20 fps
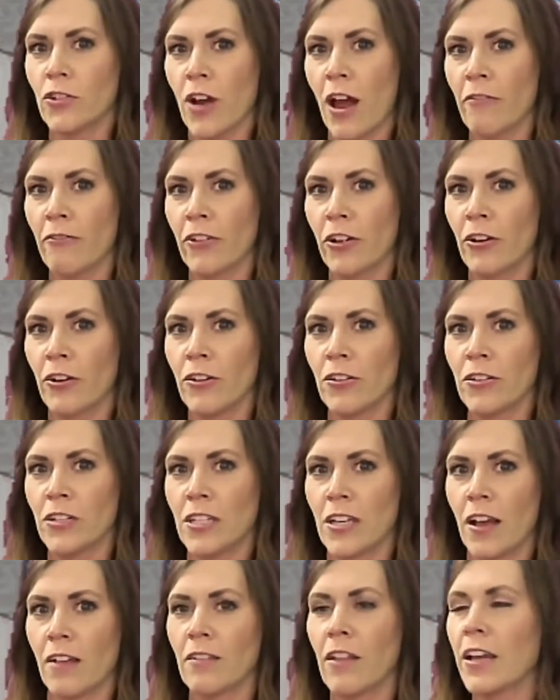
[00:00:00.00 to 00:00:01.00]

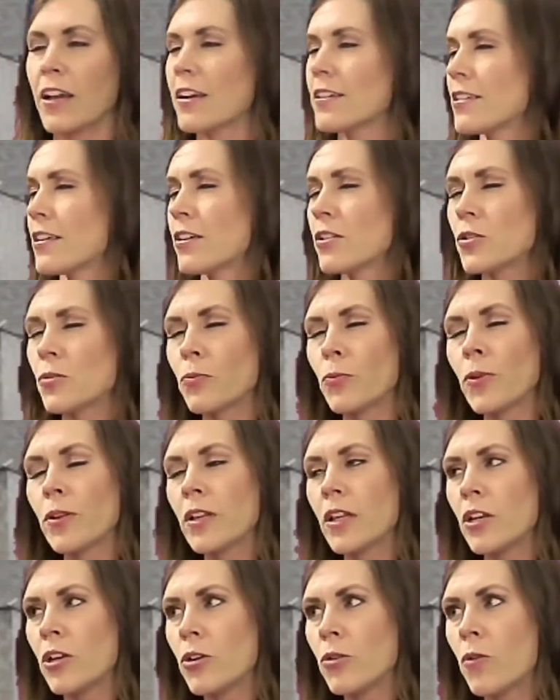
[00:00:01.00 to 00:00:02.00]
traffickers. Like I said, it's
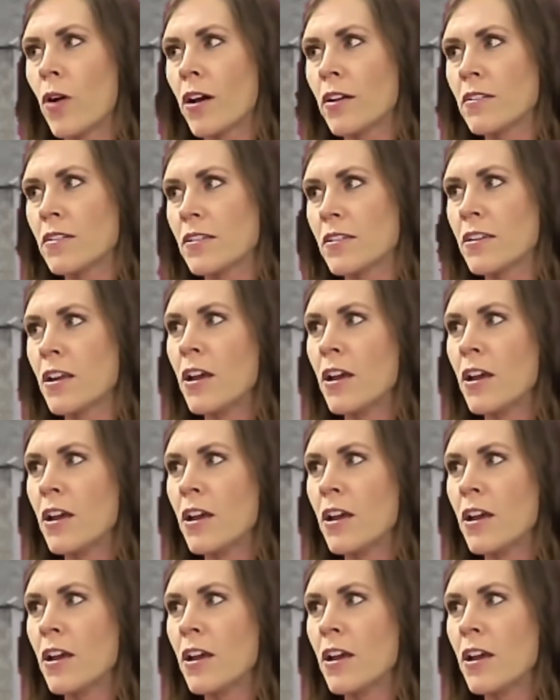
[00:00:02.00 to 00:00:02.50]
really nuanced,